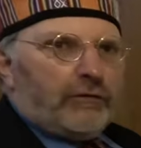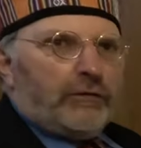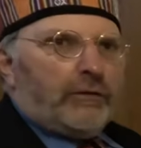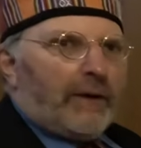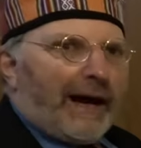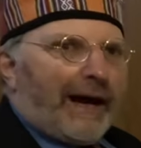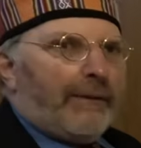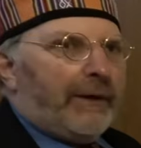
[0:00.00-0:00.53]

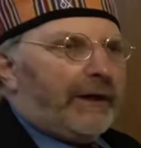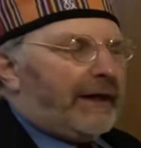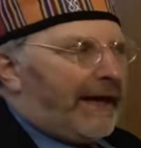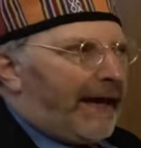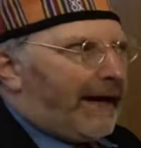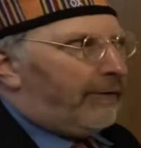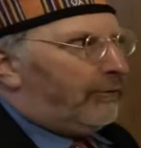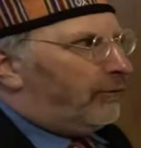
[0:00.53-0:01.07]
to our
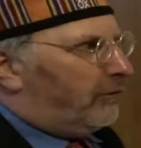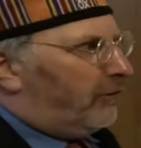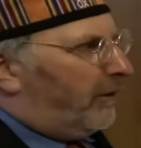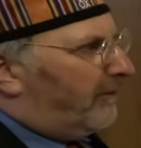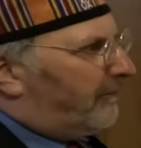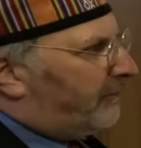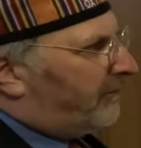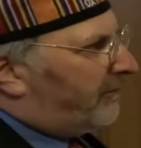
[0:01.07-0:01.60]
count
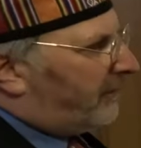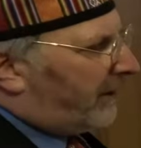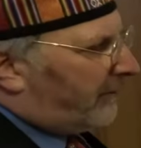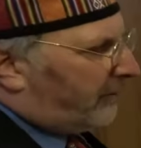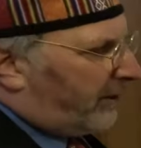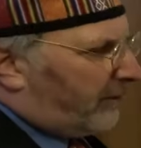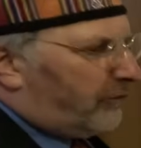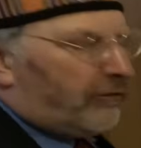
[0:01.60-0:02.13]
of
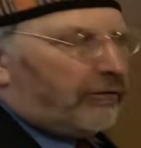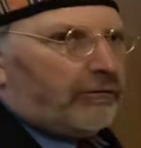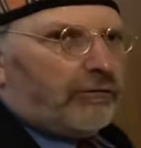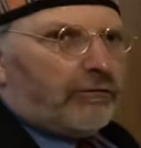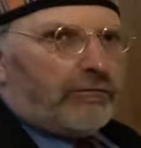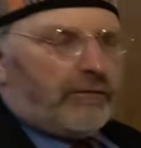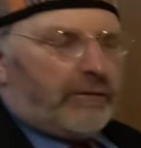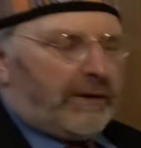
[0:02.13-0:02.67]

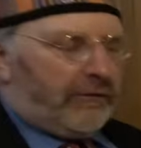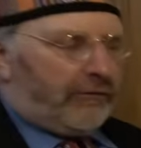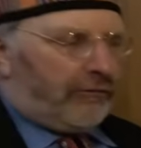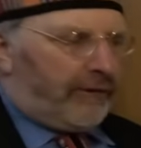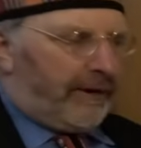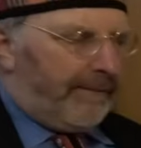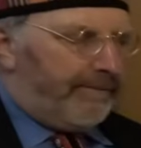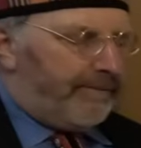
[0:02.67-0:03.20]
civilizations through
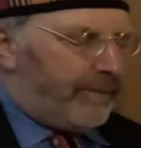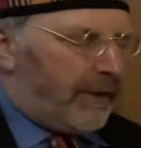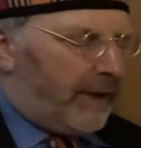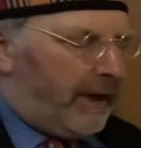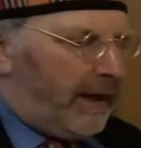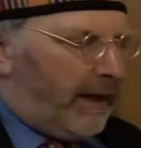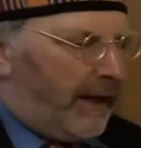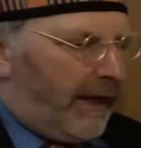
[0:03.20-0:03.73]
history.
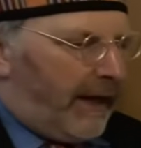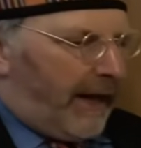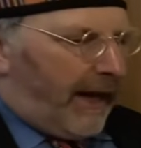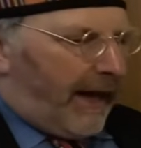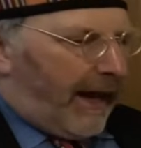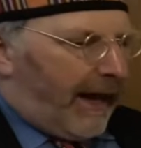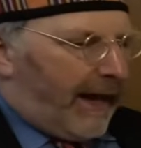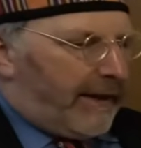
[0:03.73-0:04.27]

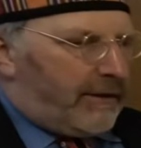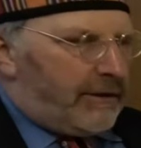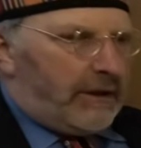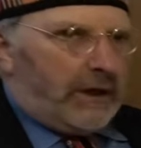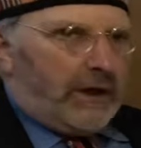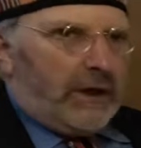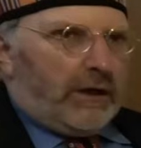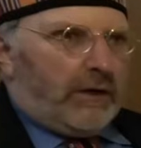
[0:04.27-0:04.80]
And
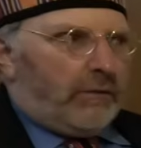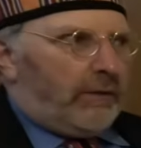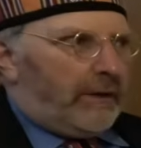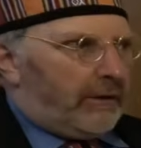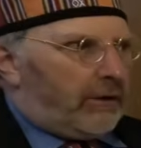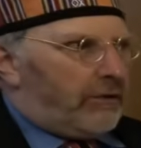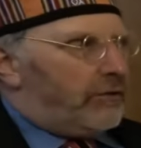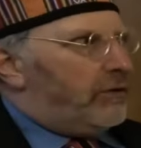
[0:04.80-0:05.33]
what
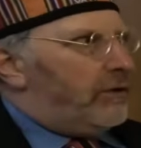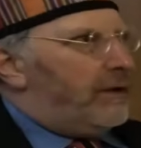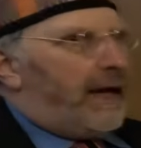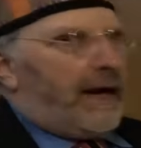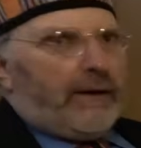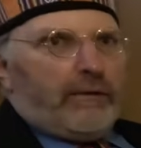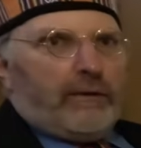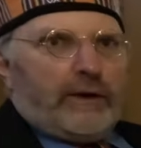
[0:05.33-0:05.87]
I'm going to do
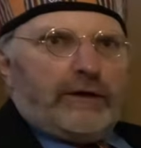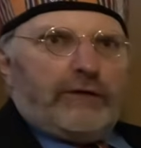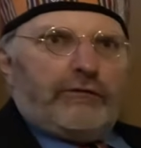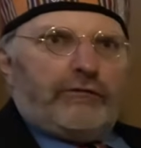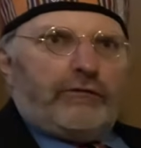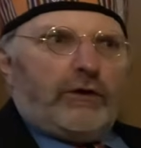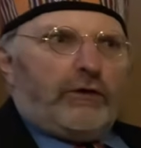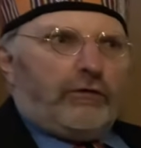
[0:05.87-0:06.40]
now
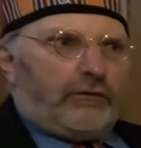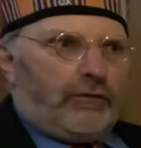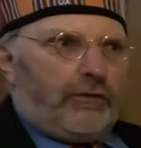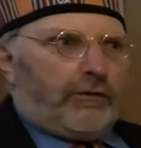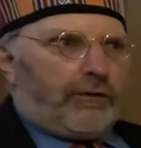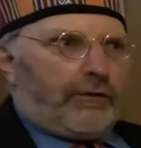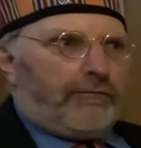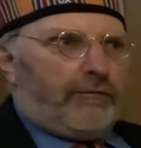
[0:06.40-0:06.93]
is
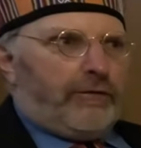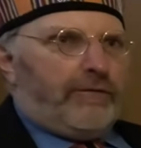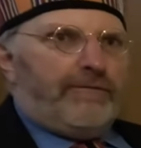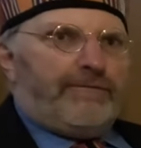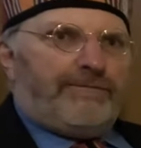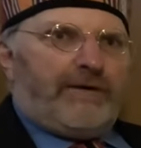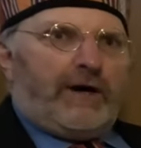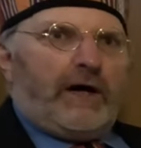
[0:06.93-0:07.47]
talk through
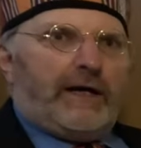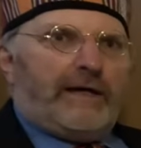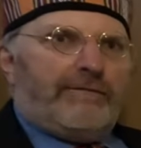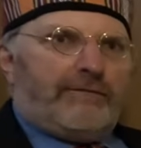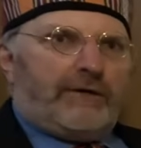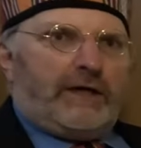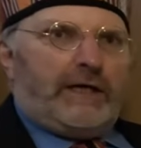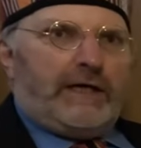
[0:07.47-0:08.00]

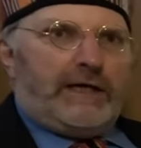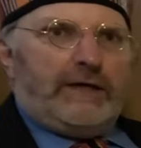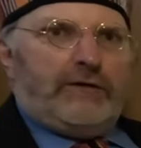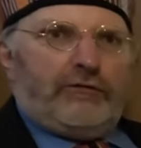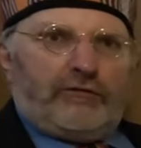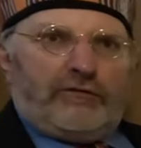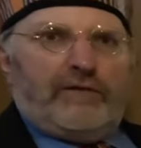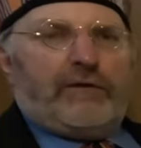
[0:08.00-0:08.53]
5 key
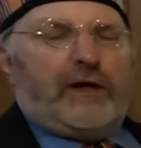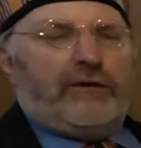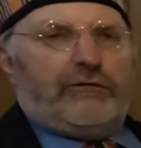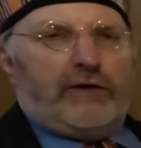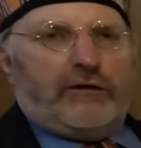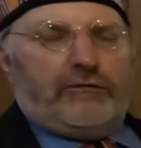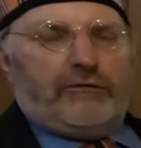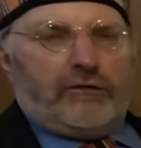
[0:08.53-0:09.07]

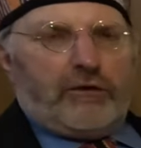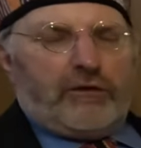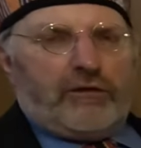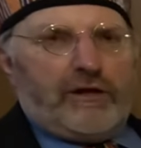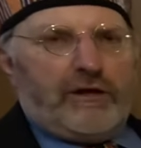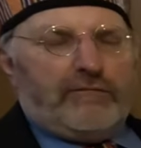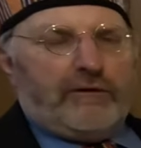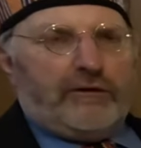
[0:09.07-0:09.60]
civilization
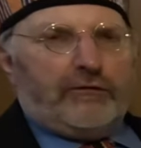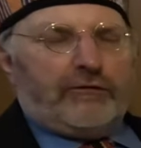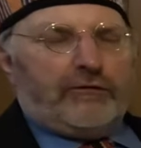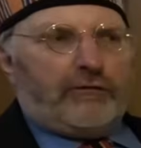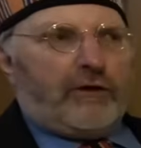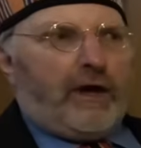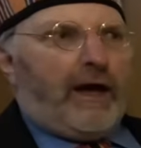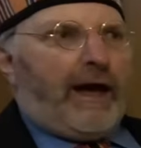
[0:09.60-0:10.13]

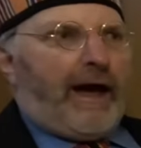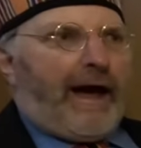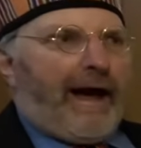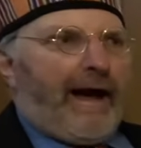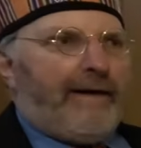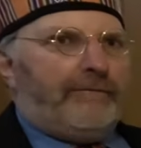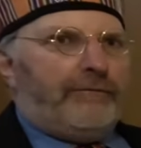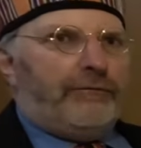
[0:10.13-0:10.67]
theorists
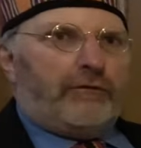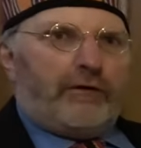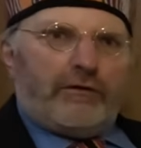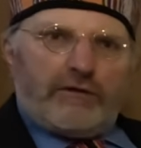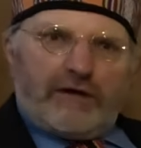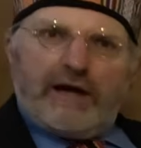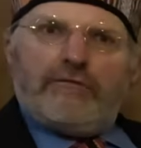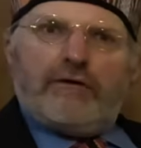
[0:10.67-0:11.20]
and
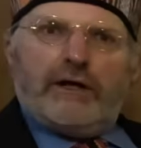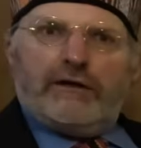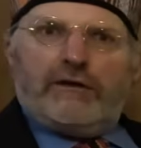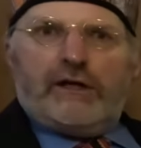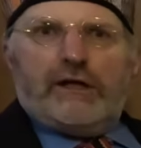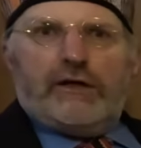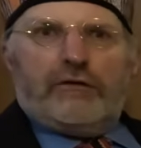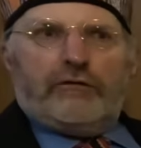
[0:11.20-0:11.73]
their
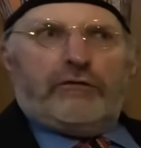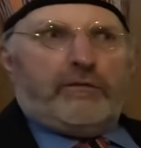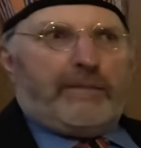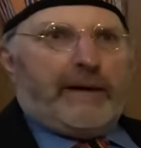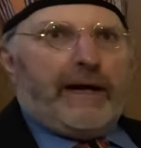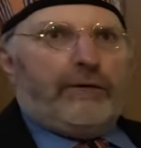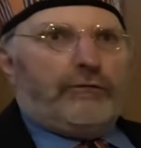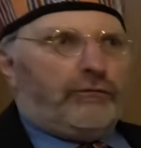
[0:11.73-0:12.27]
ideas
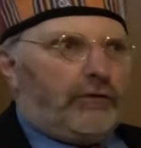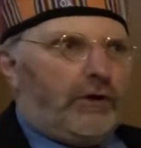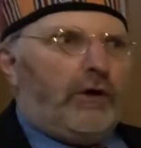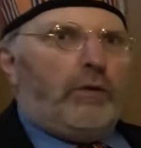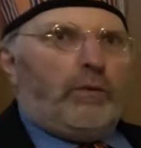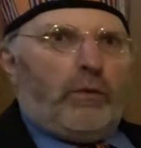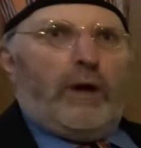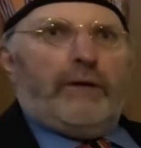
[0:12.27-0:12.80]
about
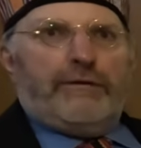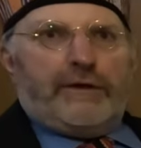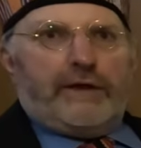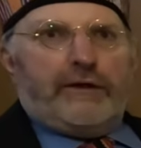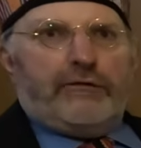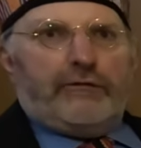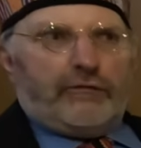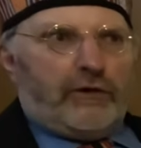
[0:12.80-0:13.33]
what
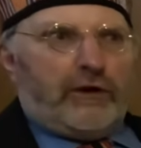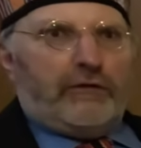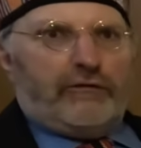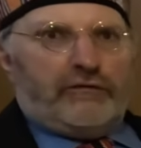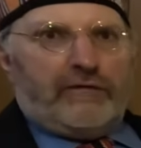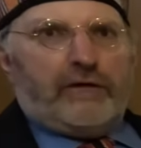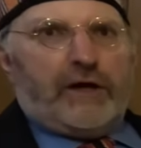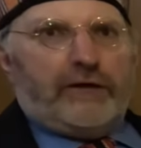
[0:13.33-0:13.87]
these
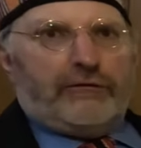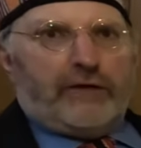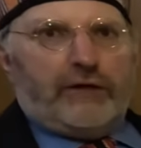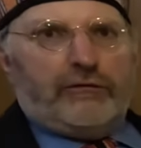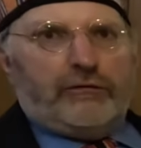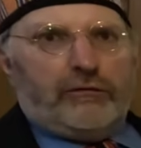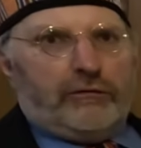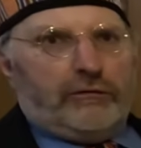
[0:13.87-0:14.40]

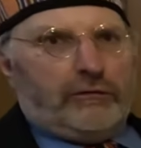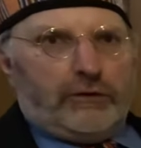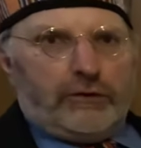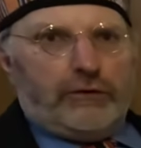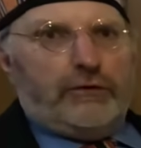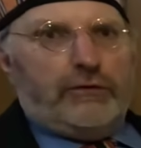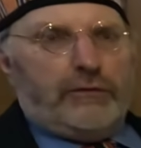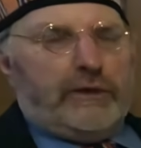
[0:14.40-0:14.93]
civilizational
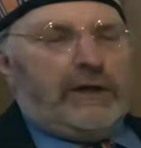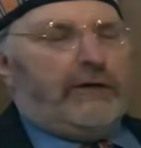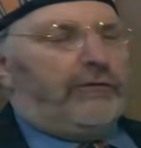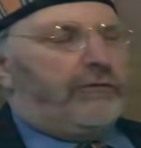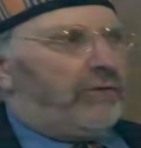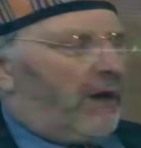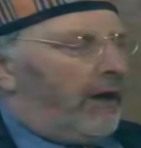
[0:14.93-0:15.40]
units